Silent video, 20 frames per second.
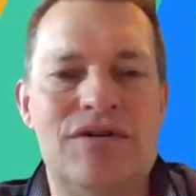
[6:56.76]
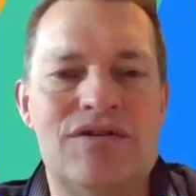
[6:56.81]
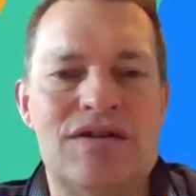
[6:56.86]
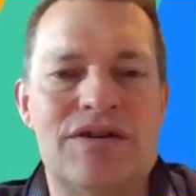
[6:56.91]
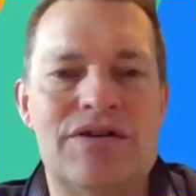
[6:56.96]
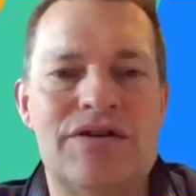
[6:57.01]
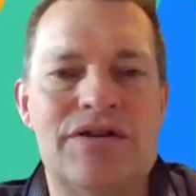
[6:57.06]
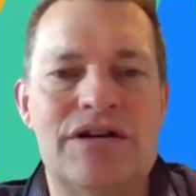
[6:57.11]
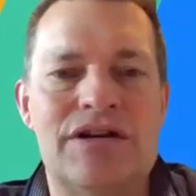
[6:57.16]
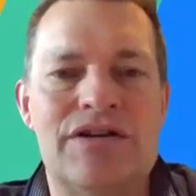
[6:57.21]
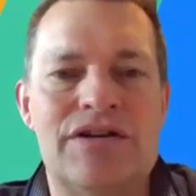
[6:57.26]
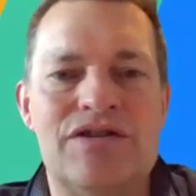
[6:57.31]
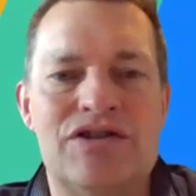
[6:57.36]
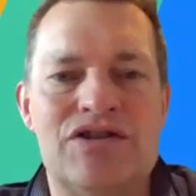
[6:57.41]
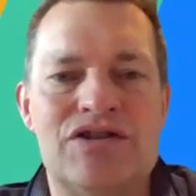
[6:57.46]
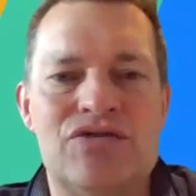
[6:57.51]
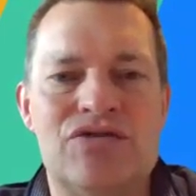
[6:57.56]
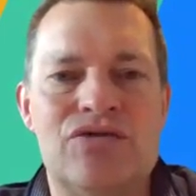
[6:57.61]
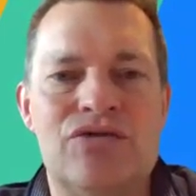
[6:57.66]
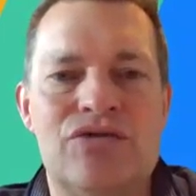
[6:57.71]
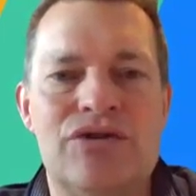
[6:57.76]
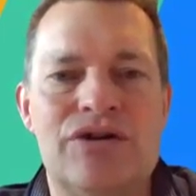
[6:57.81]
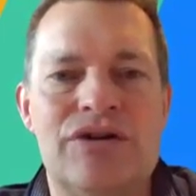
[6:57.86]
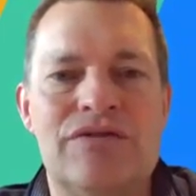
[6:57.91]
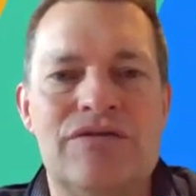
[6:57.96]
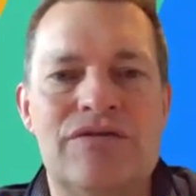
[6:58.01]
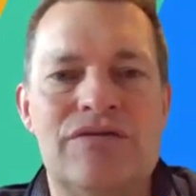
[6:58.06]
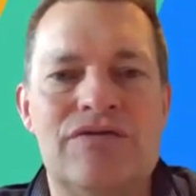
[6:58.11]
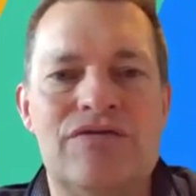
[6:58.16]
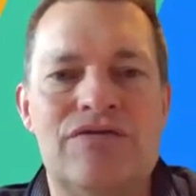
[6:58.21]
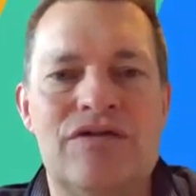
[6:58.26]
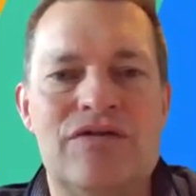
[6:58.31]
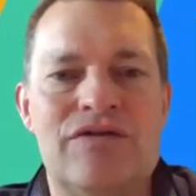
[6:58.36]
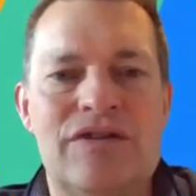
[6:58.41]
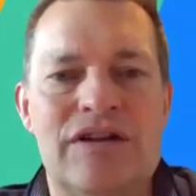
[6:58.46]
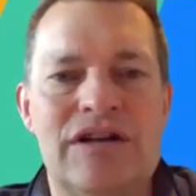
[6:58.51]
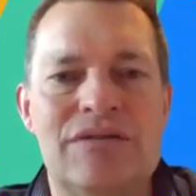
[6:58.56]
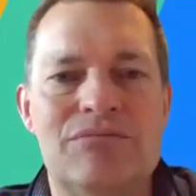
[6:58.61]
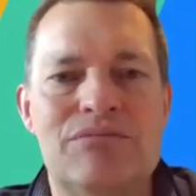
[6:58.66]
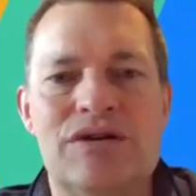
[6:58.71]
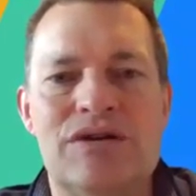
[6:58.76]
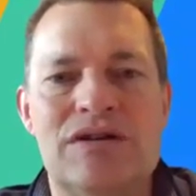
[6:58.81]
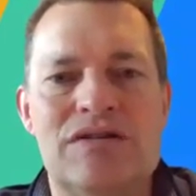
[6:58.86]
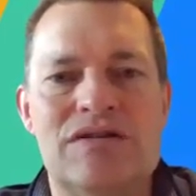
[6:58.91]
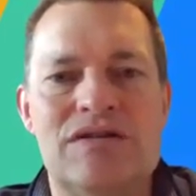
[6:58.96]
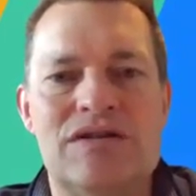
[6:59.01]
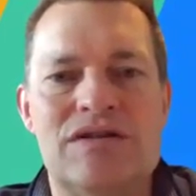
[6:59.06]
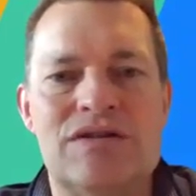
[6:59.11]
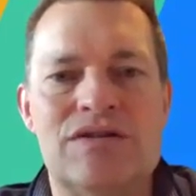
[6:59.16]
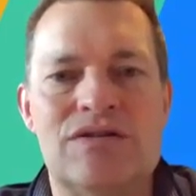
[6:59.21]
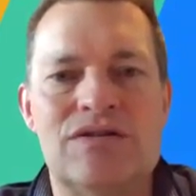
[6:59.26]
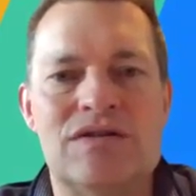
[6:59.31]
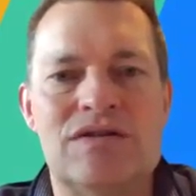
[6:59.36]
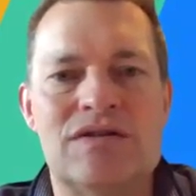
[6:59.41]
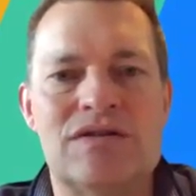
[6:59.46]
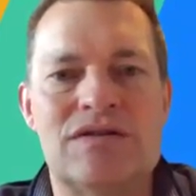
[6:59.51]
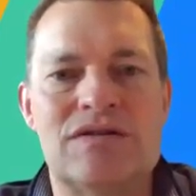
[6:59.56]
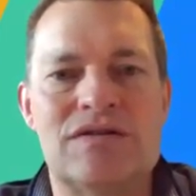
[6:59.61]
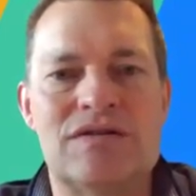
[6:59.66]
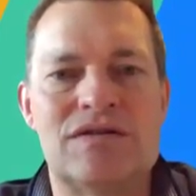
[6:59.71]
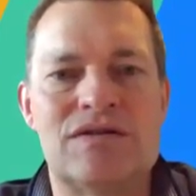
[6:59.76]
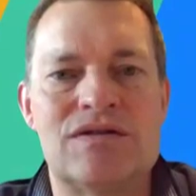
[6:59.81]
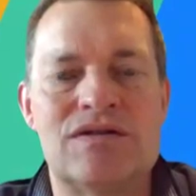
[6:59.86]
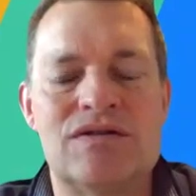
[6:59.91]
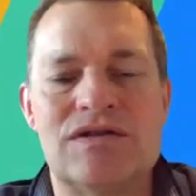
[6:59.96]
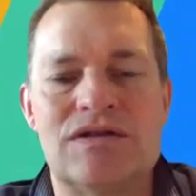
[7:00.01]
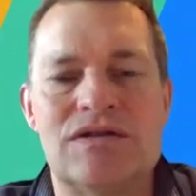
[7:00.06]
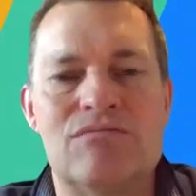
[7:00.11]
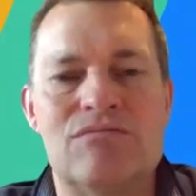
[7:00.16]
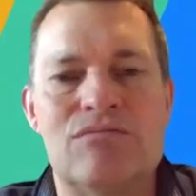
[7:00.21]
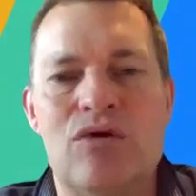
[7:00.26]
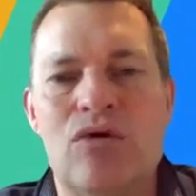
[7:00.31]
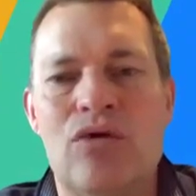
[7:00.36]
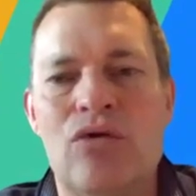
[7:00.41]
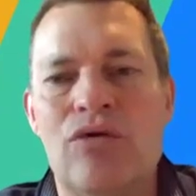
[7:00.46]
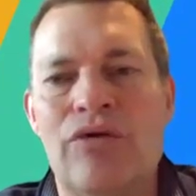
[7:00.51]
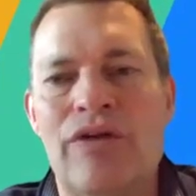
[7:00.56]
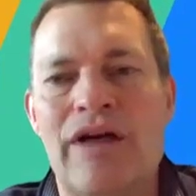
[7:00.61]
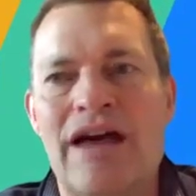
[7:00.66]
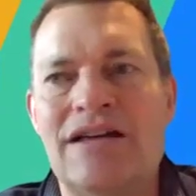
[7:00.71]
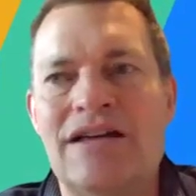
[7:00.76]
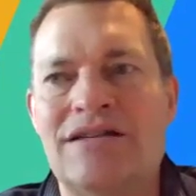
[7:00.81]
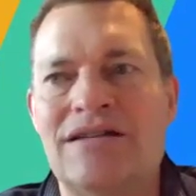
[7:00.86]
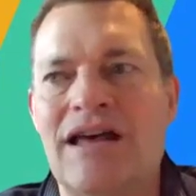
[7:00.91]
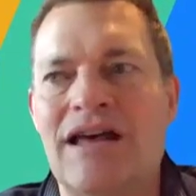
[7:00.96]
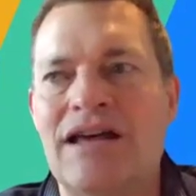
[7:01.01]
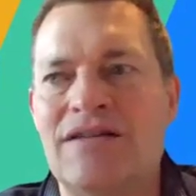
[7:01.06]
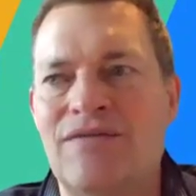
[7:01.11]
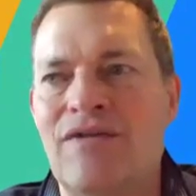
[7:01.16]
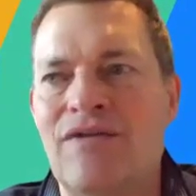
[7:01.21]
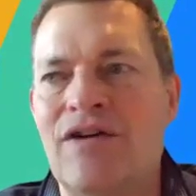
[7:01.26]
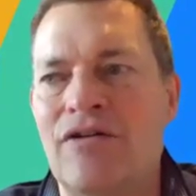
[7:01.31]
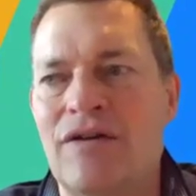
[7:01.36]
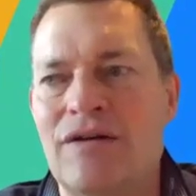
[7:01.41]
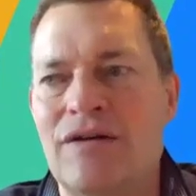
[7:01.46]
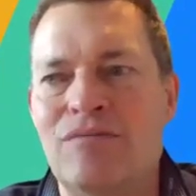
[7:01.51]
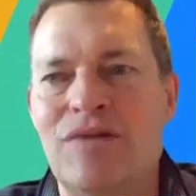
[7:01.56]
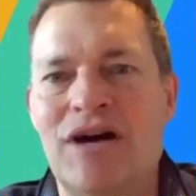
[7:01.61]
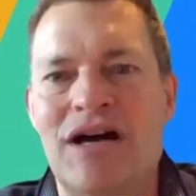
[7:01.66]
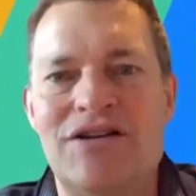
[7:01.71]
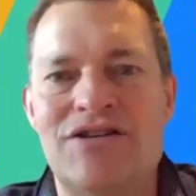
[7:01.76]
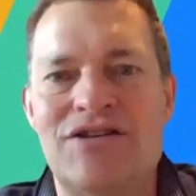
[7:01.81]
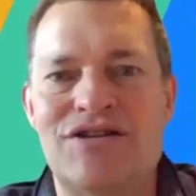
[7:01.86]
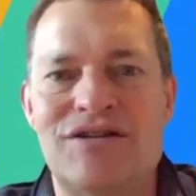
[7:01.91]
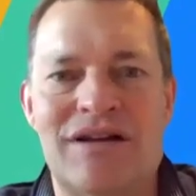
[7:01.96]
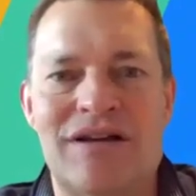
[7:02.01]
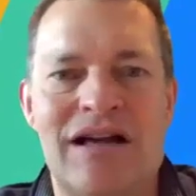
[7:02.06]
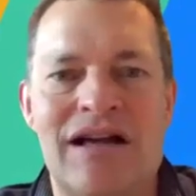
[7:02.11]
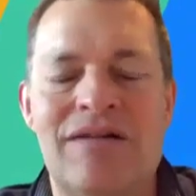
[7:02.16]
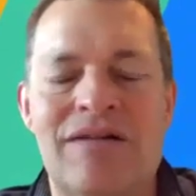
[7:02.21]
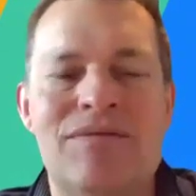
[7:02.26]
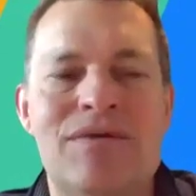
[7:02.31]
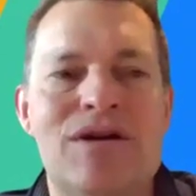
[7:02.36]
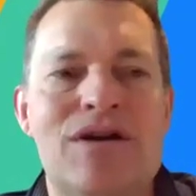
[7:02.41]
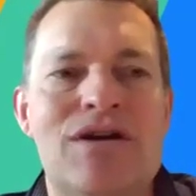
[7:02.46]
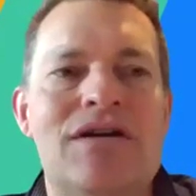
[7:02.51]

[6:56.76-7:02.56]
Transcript: certainly for Sean and for Philip and Susan and Paul, they very much are